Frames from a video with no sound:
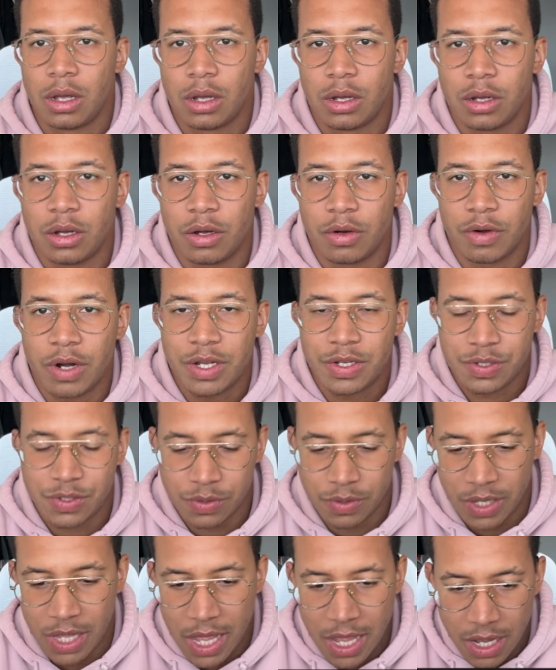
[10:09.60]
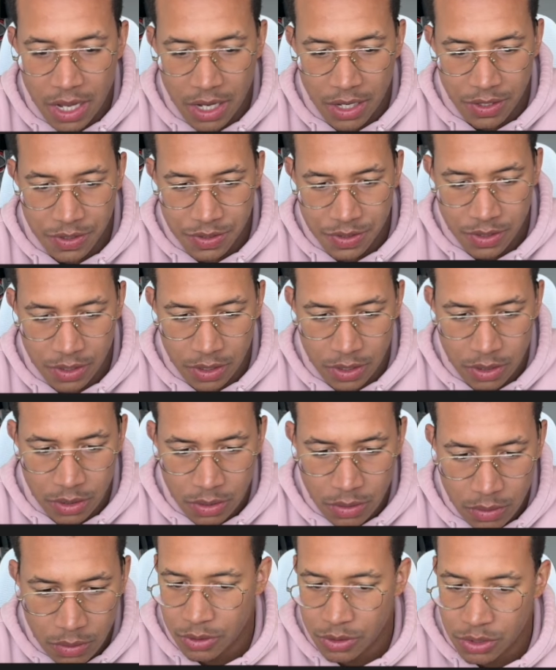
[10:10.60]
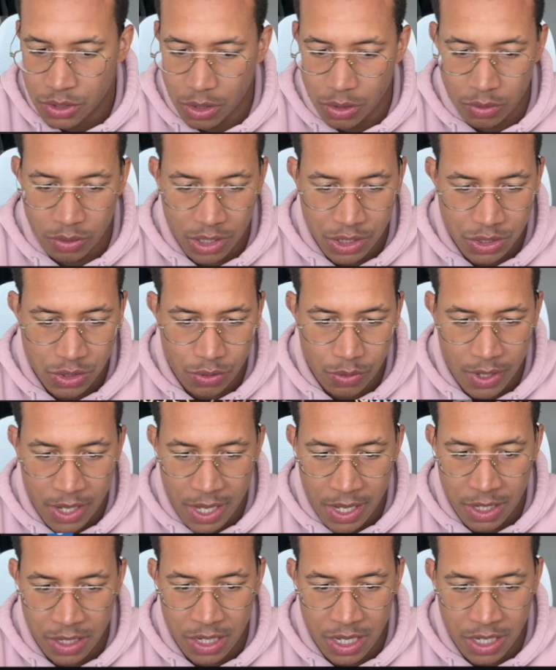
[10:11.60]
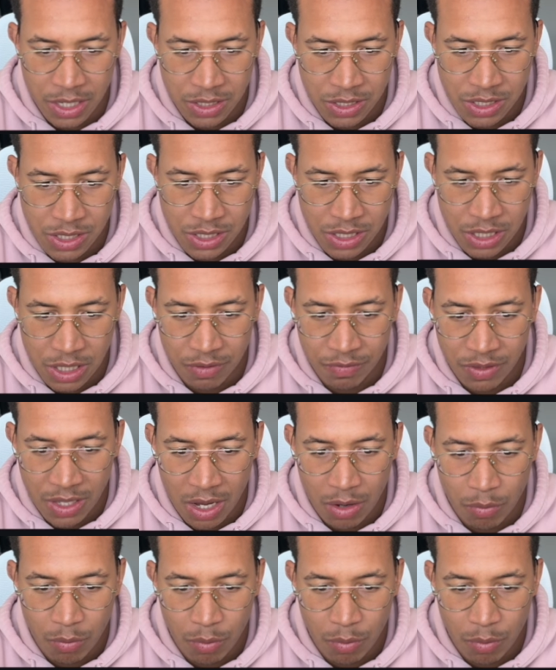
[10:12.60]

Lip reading: All right, so the AI is done. So let's go ahead and see if that